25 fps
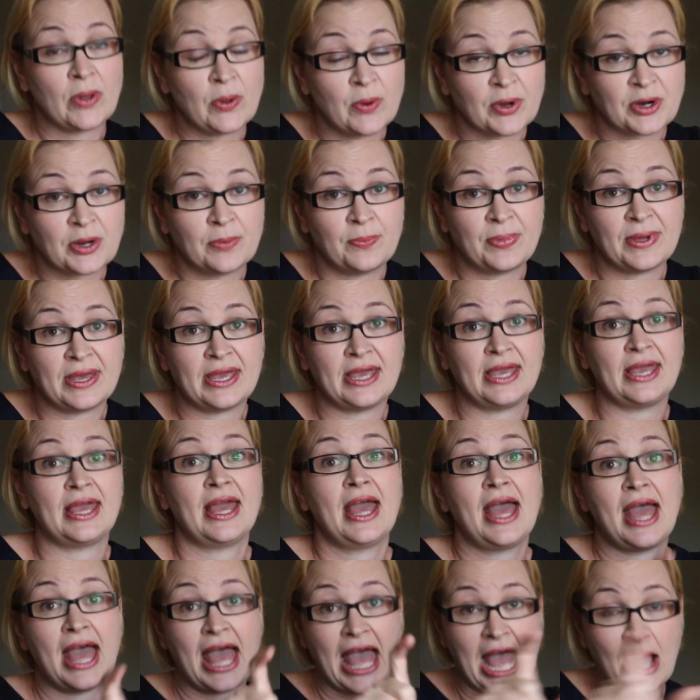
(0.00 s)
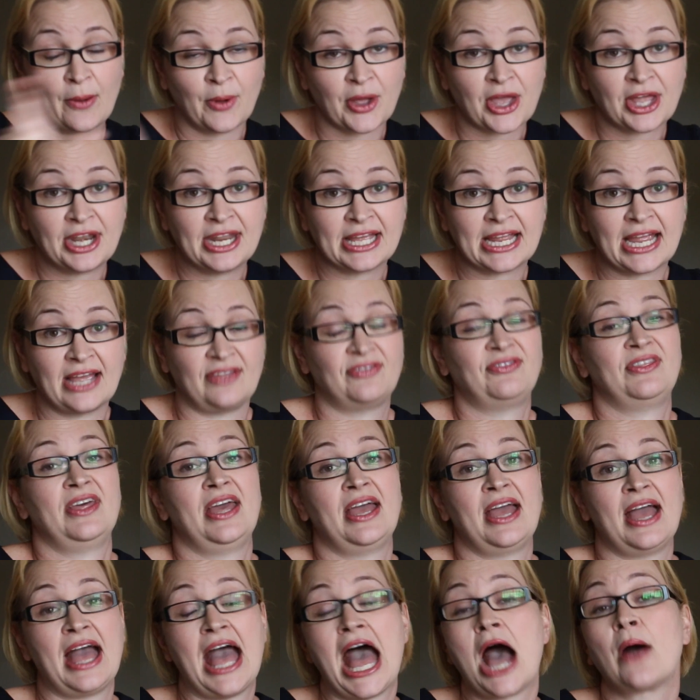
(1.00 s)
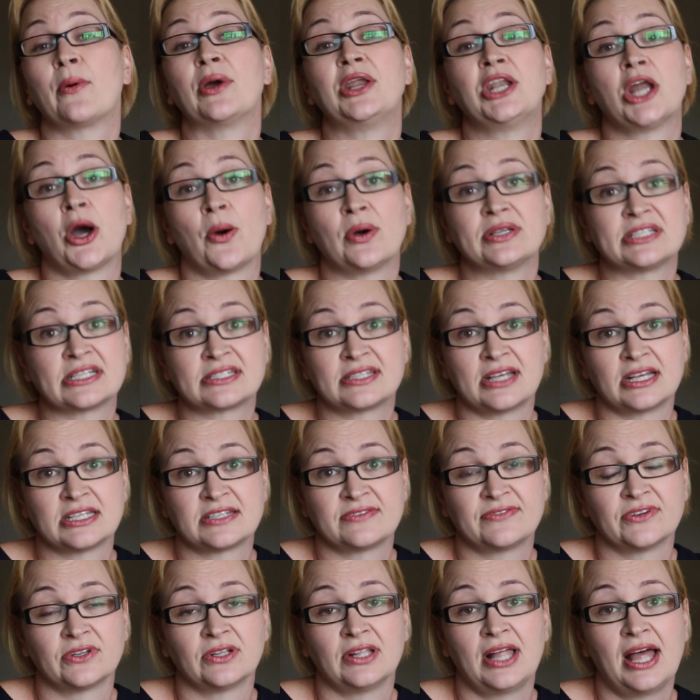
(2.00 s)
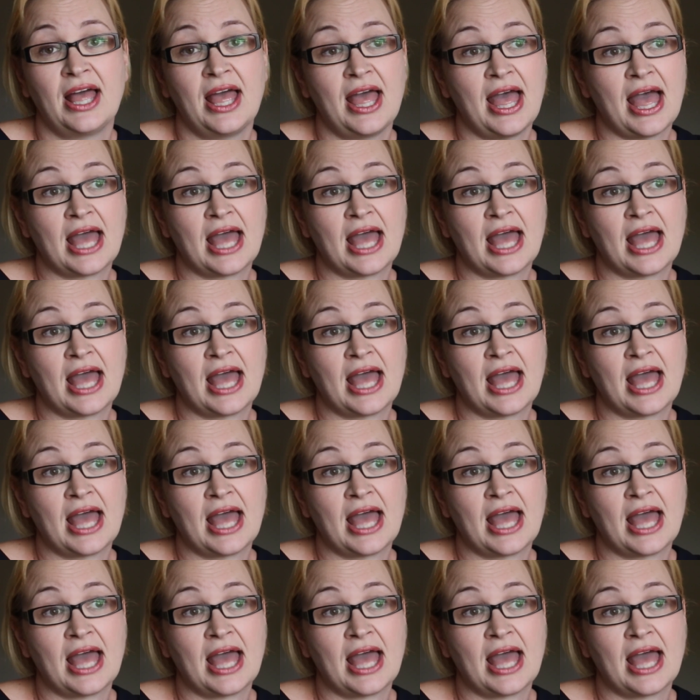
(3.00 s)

we want to be, how we're going to get there, how we know we're successful.